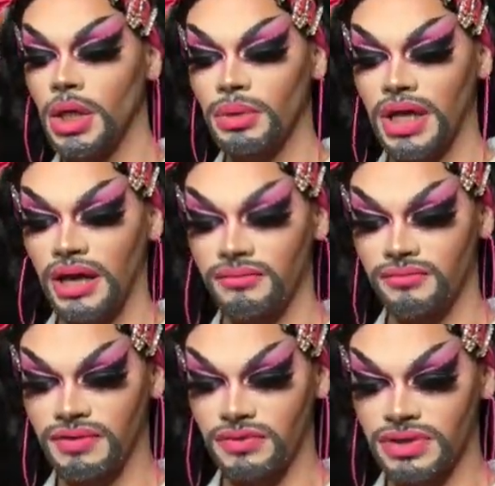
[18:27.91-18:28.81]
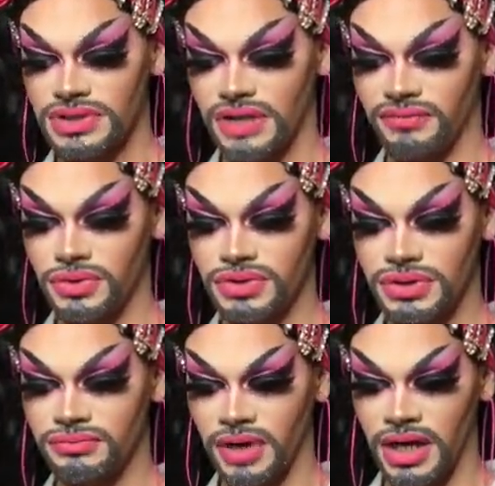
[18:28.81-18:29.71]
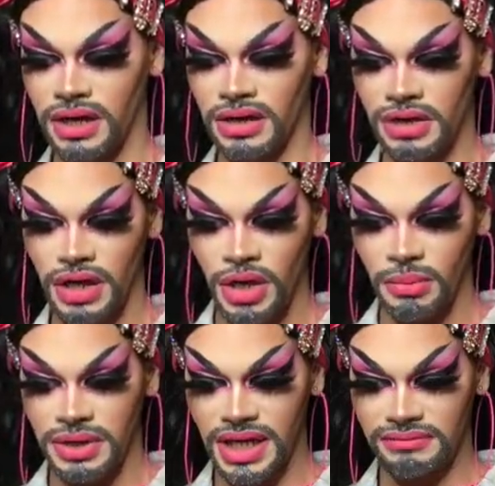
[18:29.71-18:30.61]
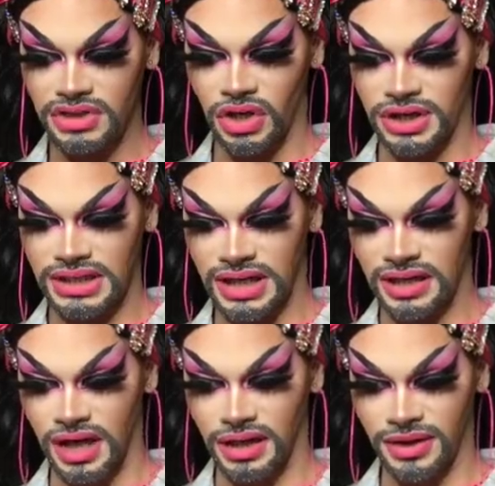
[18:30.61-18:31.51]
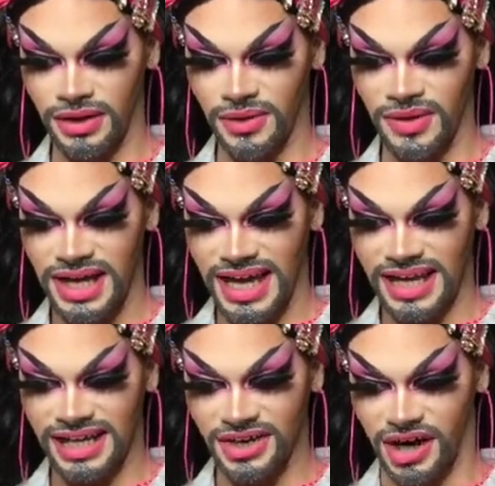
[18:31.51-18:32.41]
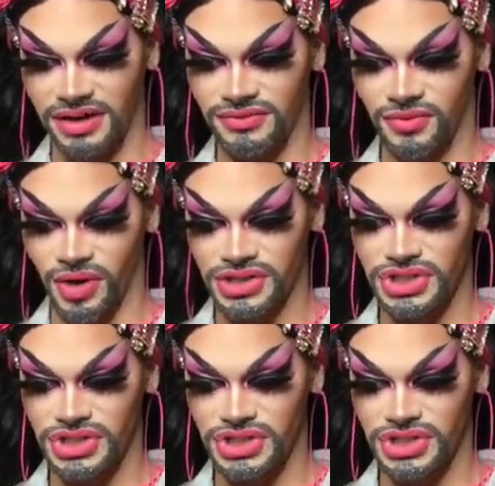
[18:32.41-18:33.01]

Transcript: We have Reverse Typhlosion Rare. We have an Arcanine Hollow and a Gardevoir